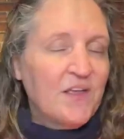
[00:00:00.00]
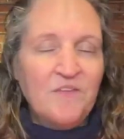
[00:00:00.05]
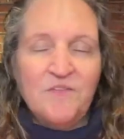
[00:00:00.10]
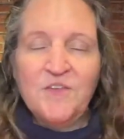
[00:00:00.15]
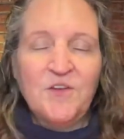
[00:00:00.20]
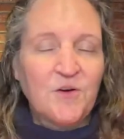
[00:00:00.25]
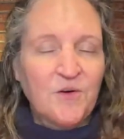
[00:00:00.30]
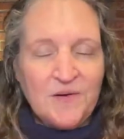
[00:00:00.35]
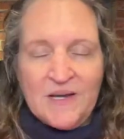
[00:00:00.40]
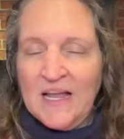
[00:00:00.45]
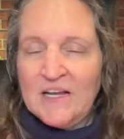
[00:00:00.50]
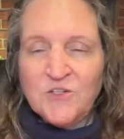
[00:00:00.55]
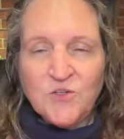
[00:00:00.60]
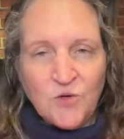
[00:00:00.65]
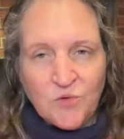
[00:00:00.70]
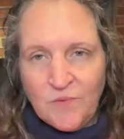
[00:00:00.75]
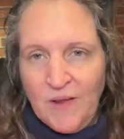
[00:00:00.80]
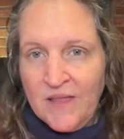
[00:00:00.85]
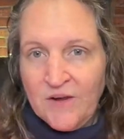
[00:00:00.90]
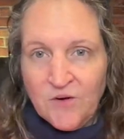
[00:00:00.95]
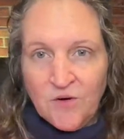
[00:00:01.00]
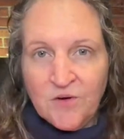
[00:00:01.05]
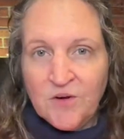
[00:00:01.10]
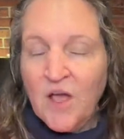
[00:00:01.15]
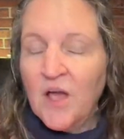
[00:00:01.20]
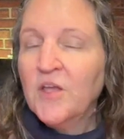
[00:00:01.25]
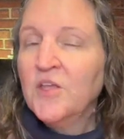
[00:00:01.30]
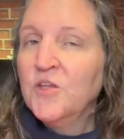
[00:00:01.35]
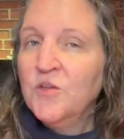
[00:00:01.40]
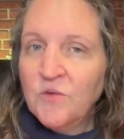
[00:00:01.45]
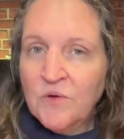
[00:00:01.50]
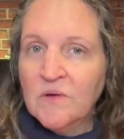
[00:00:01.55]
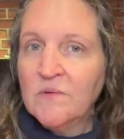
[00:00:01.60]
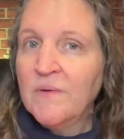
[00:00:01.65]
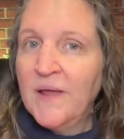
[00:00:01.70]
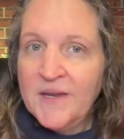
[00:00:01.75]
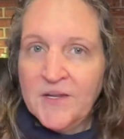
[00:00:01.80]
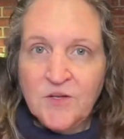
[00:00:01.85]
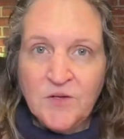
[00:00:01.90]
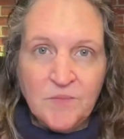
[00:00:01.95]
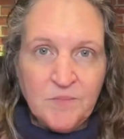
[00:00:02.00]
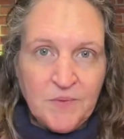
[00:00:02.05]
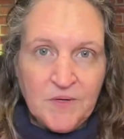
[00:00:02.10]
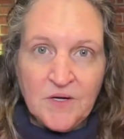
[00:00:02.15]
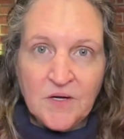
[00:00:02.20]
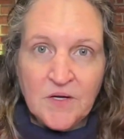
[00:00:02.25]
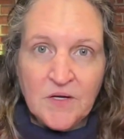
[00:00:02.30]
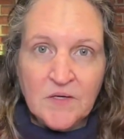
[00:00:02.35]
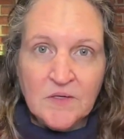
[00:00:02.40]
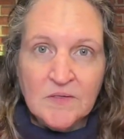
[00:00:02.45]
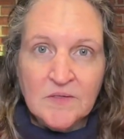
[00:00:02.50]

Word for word: if you're a natural writer or not. You can write a good book.